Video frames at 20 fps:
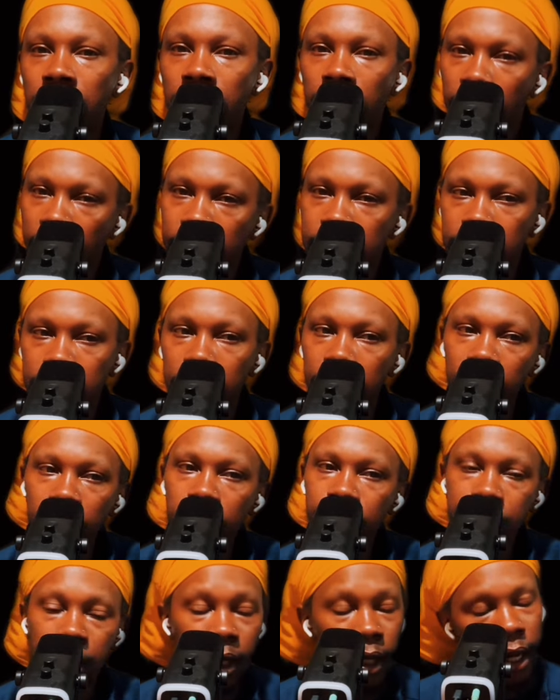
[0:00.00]
Like
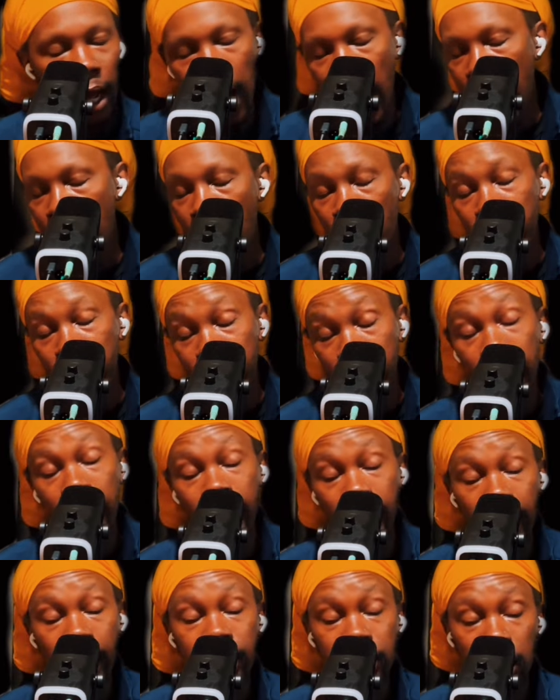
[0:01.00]
seriously, I
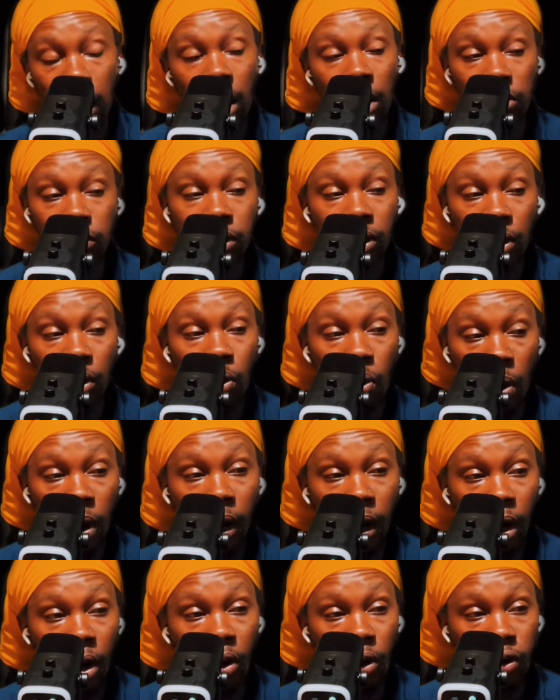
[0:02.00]
and that's also one
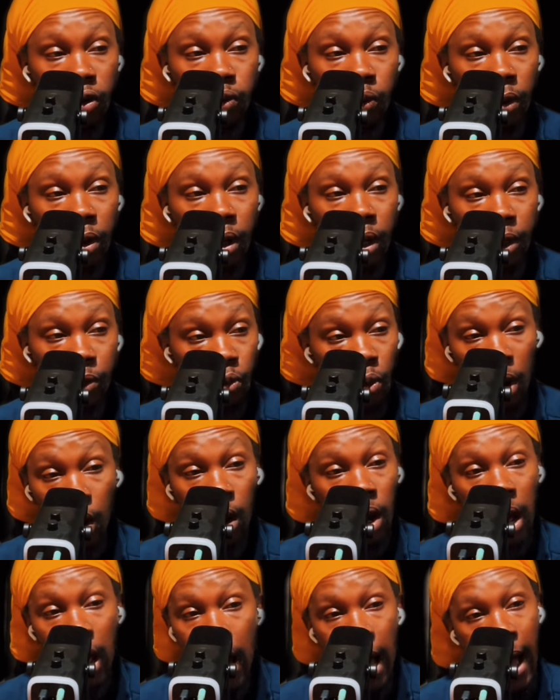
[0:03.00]
of those ones where
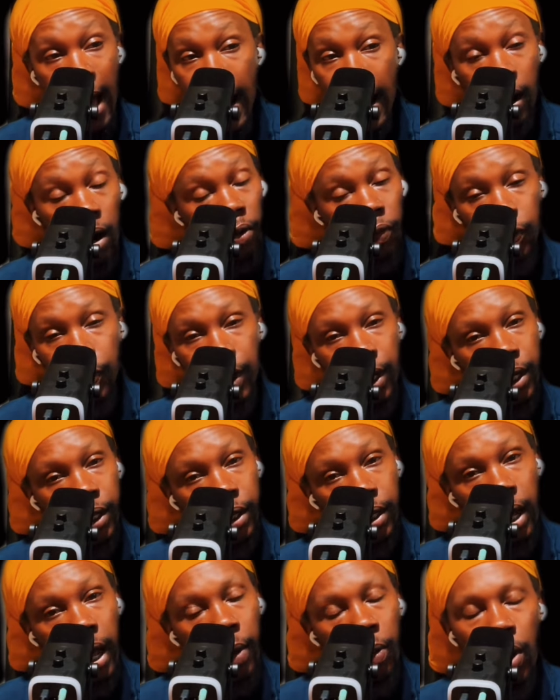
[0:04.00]
I don't think.
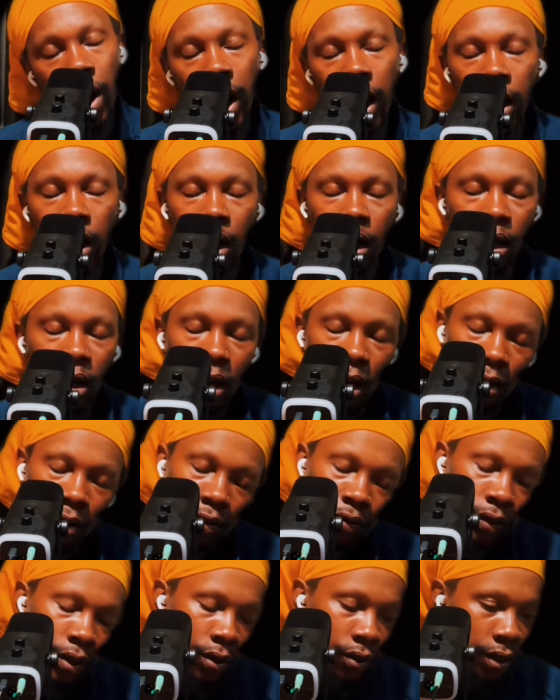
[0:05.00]
Well, I
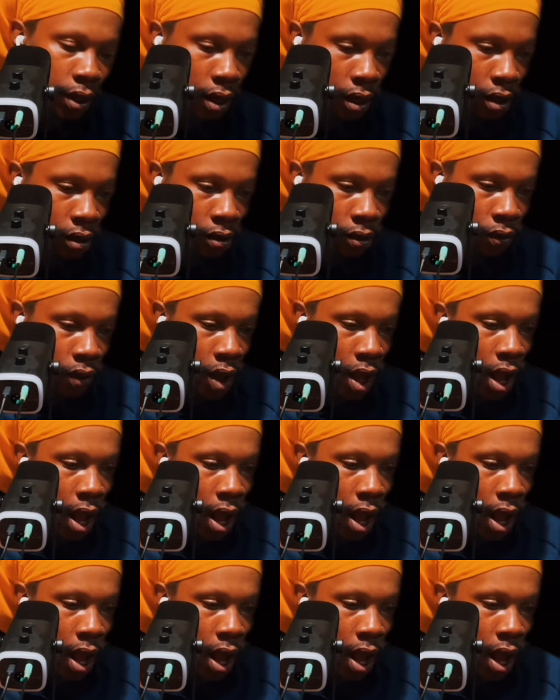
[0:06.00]
don't know, y'all.